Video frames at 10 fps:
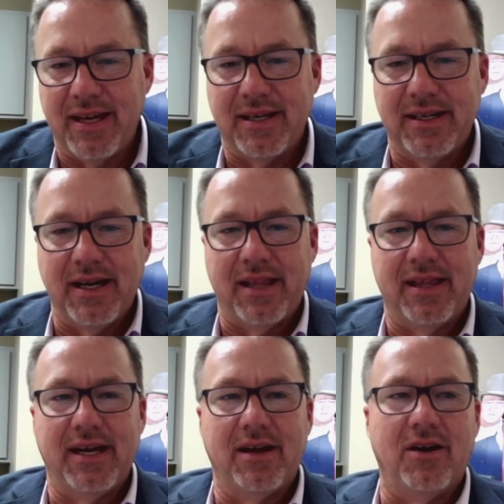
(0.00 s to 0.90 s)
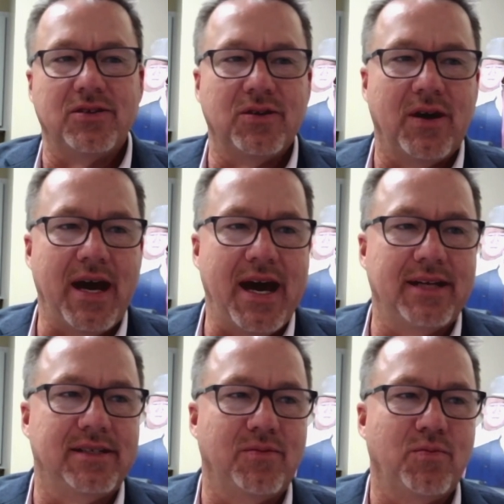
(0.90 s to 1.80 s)
And I think it also
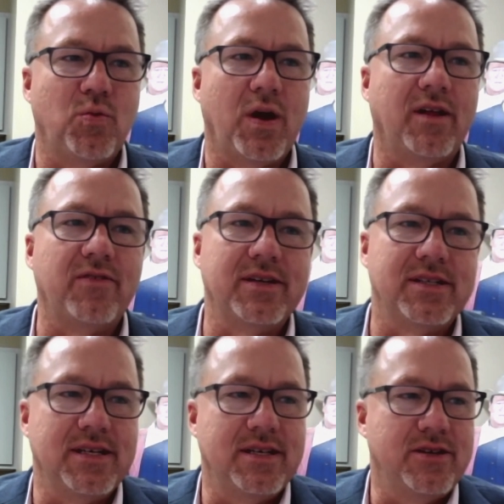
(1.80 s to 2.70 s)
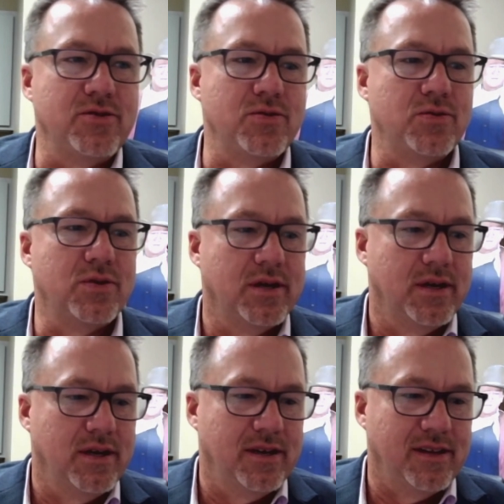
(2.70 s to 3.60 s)
adds some relevancy to
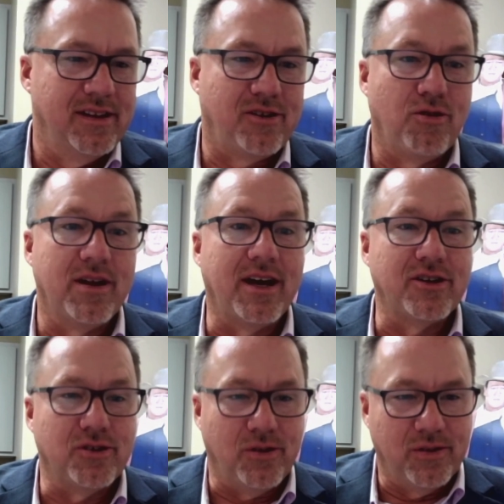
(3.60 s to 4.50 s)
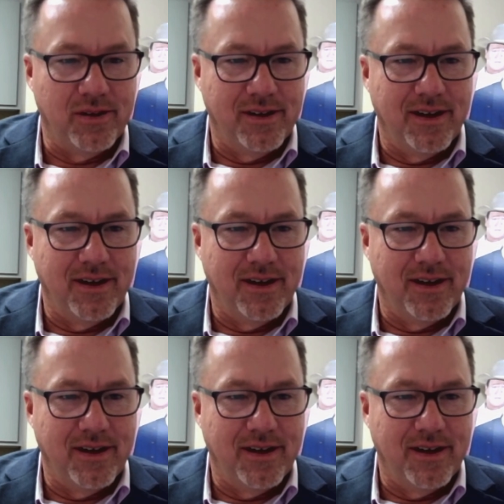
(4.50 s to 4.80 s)
the credential.